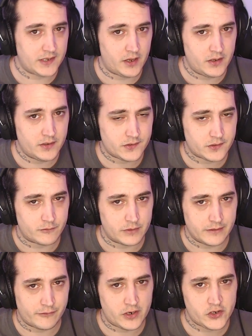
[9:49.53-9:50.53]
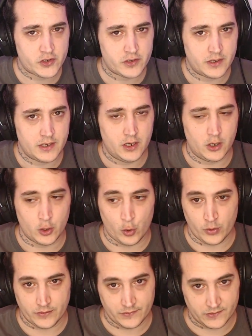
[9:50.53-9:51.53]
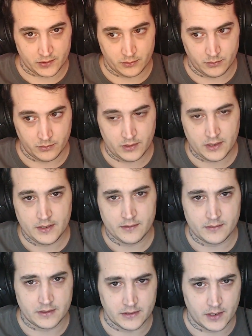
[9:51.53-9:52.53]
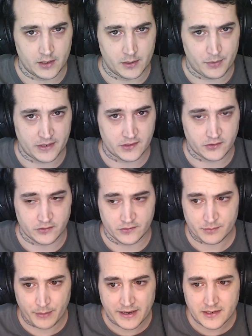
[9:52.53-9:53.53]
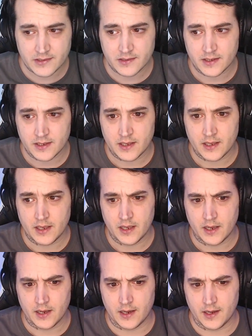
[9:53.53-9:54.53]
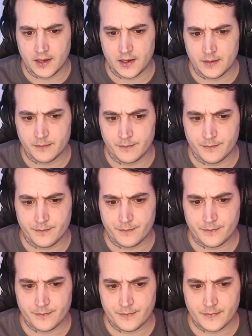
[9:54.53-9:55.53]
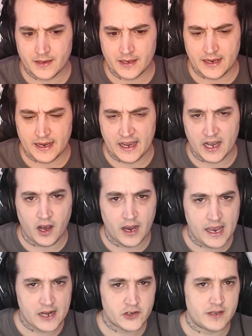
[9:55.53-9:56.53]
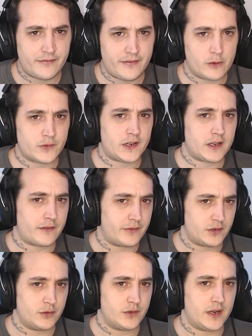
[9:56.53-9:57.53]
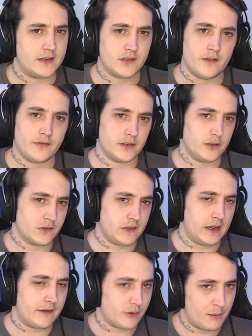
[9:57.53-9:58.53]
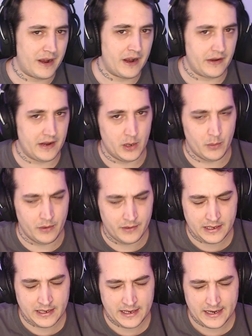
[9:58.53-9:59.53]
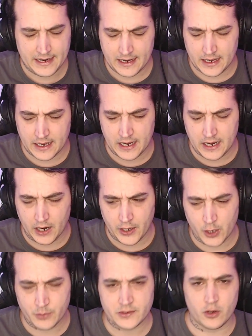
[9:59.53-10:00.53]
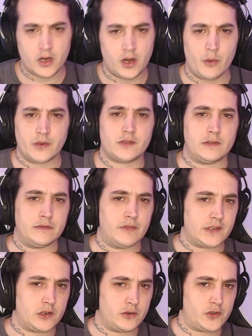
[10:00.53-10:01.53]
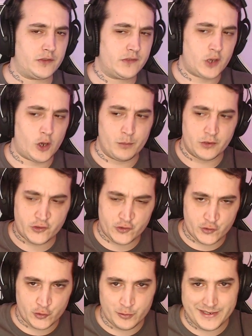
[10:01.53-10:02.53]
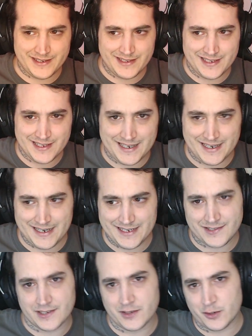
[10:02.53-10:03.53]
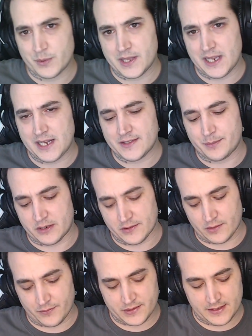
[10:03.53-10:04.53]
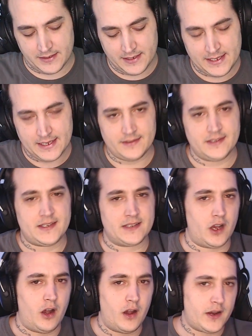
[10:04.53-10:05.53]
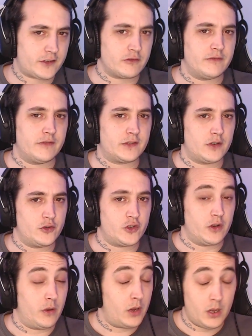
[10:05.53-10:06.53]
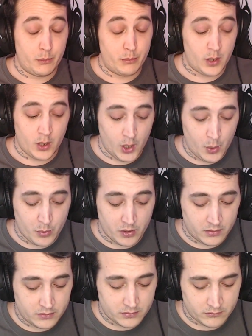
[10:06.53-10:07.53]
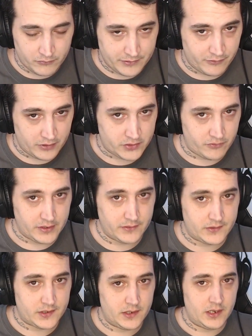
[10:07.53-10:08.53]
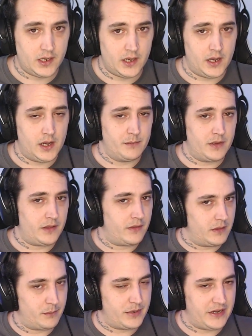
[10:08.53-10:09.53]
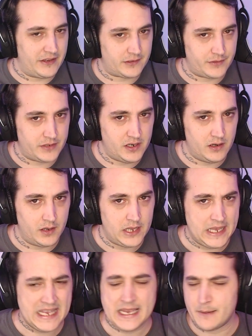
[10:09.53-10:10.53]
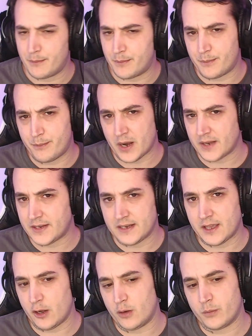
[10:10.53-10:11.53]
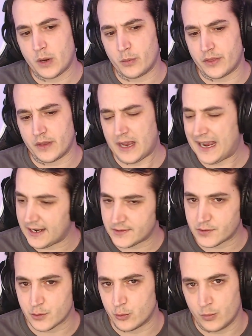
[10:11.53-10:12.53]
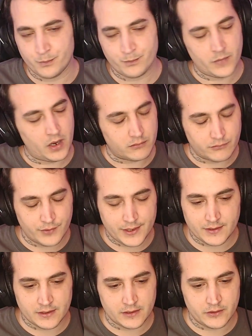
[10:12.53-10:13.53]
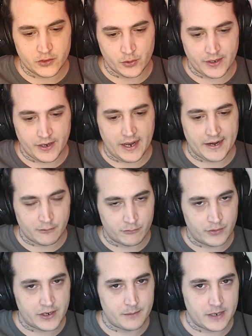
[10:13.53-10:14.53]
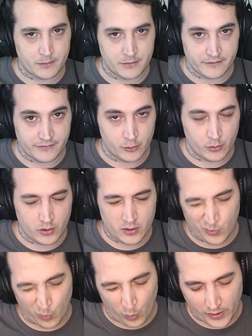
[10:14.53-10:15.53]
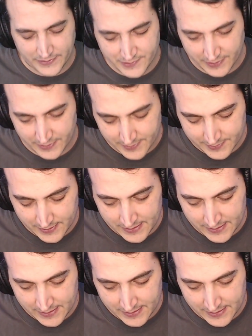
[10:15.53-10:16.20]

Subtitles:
Hz refresh according to the PlayStation specs, I I actually felt sick for 2 days after using that for about an hour. I know it's got a lower screen resolution, so I'm assuming it's to do with that, because obviously this has a higher screen resolution but a lower refresh rate than the PSVR. But I didn't get on well with it at all. I really didn't enjoy it, and it really made me feel quite sick.